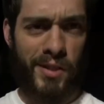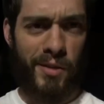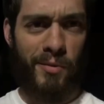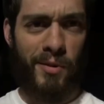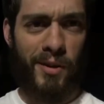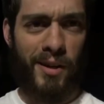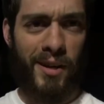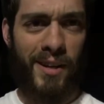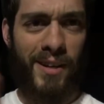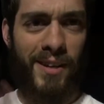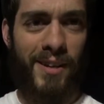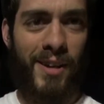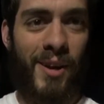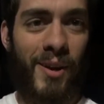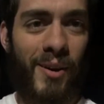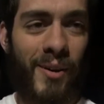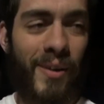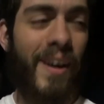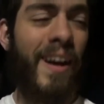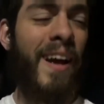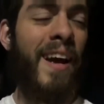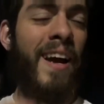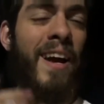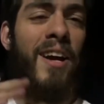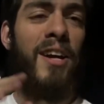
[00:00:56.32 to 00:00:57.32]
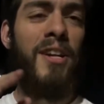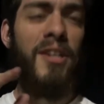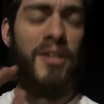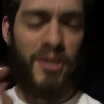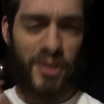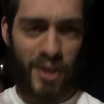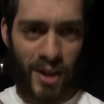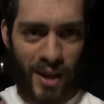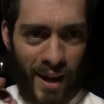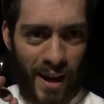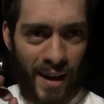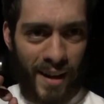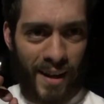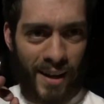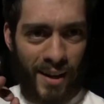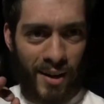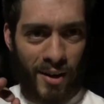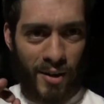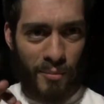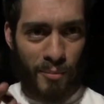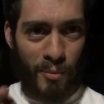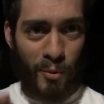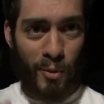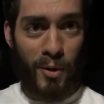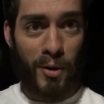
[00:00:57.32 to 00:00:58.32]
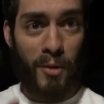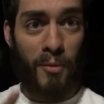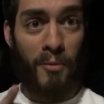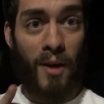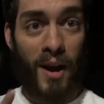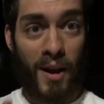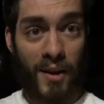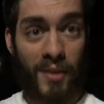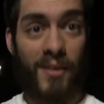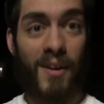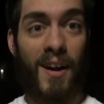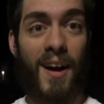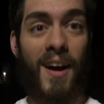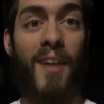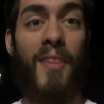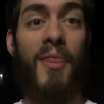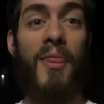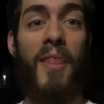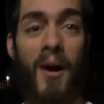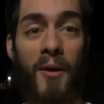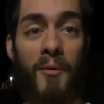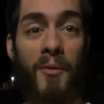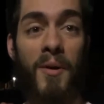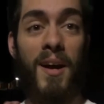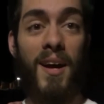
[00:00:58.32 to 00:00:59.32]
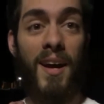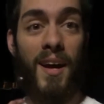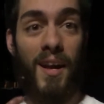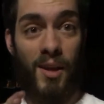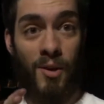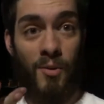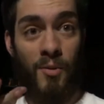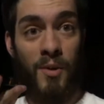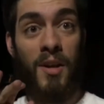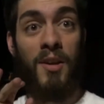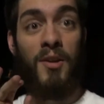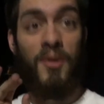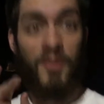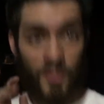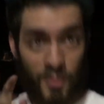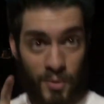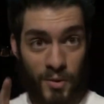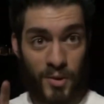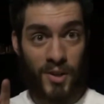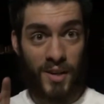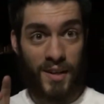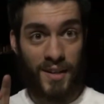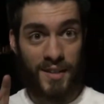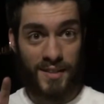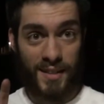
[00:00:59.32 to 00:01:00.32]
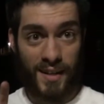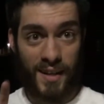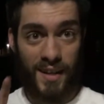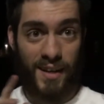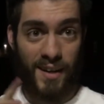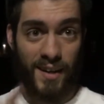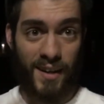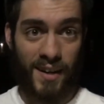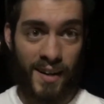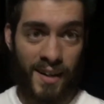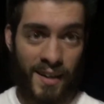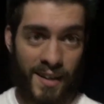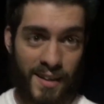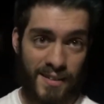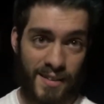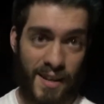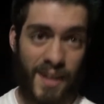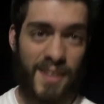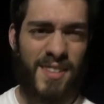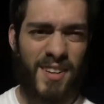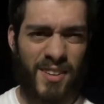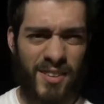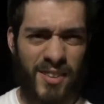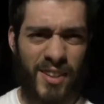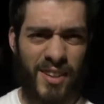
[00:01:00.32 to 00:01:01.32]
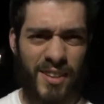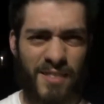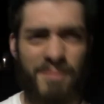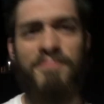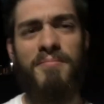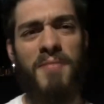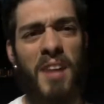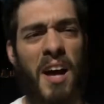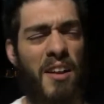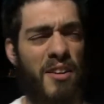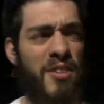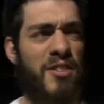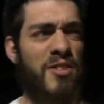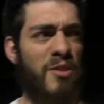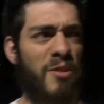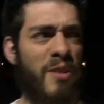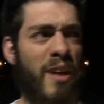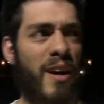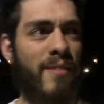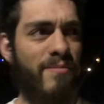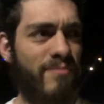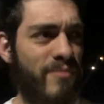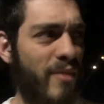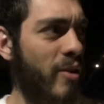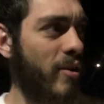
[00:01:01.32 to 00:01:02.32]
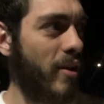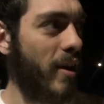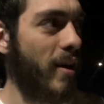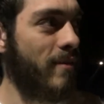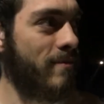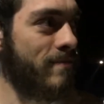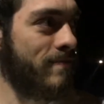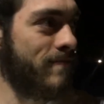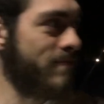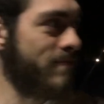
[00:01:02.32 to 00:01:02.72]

thing we're gonna do, show you how to get on a board and ride around. That way you can do tricks later. That sound good? Yeah, let's do that. Okay.